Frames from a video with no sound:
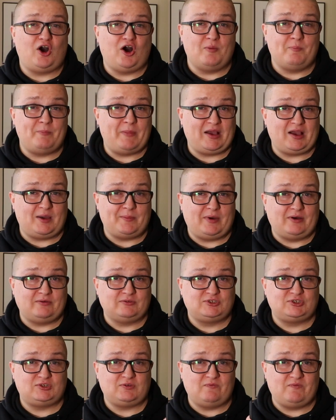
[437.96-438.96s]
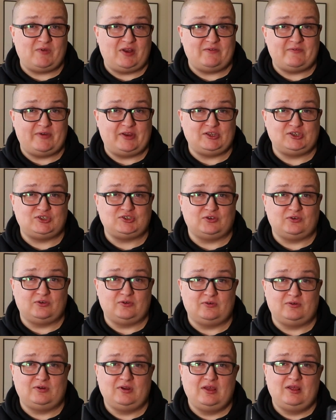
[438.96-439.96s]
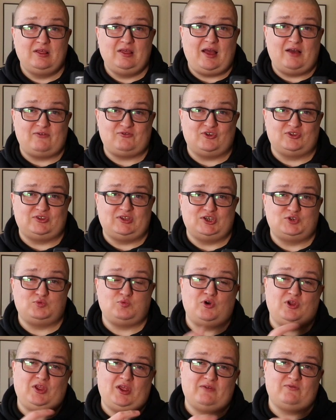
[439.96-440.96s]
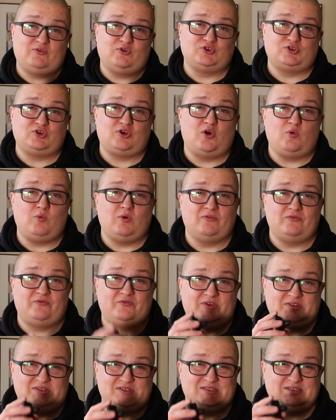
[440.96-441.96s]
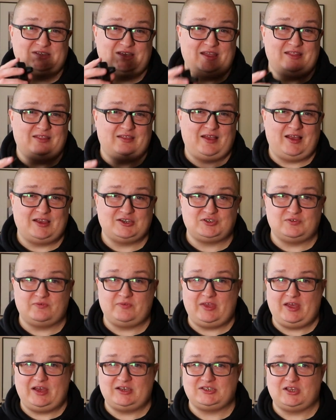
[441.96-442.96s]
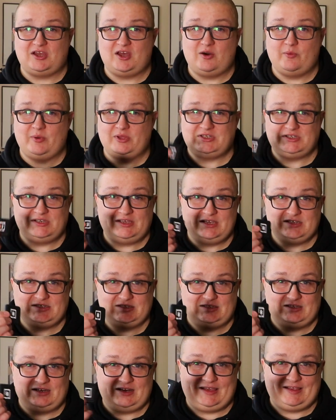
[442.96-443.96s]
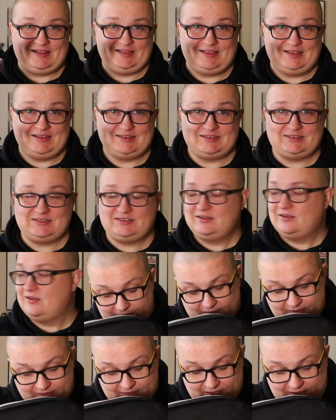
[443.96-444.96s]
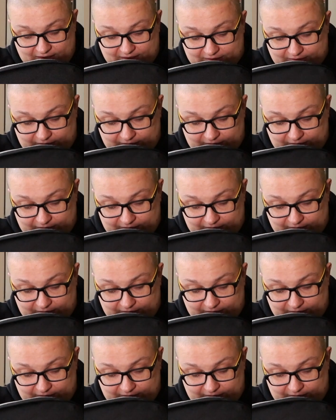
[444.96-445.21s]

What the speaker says: on Mega Mounts very soon. I've got this one, and I've also got one fitted in the Astra VXR, which isn't like this. And then